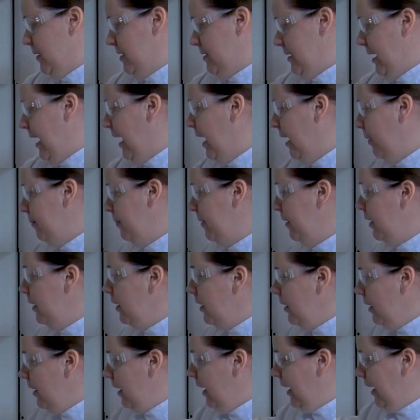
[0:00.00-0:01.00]
tap
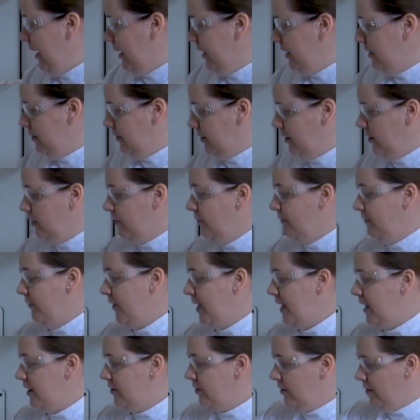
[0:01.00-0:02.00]
and it's going to
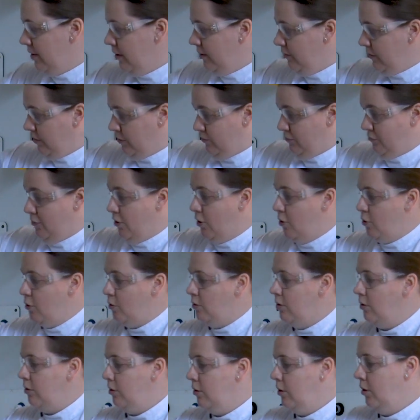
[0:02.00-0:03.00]
feed
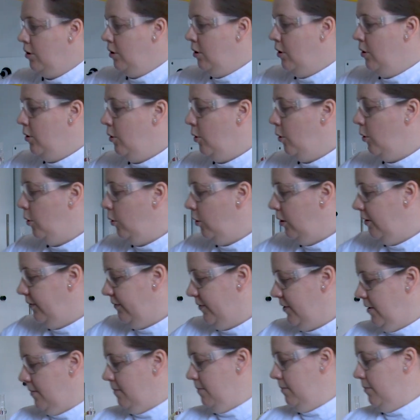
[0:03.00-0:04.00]
through all
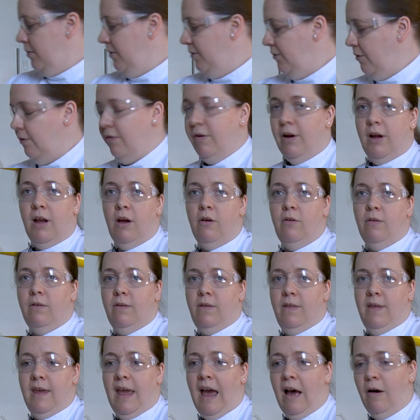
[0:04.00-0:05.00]
of them before it goes
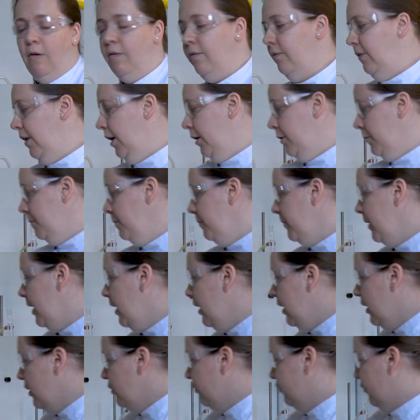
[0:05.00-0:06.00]
to the outflow.
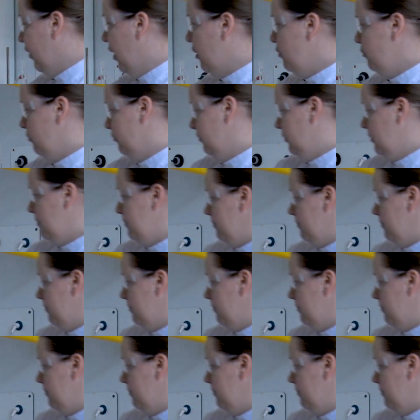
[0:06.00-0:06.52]
Don't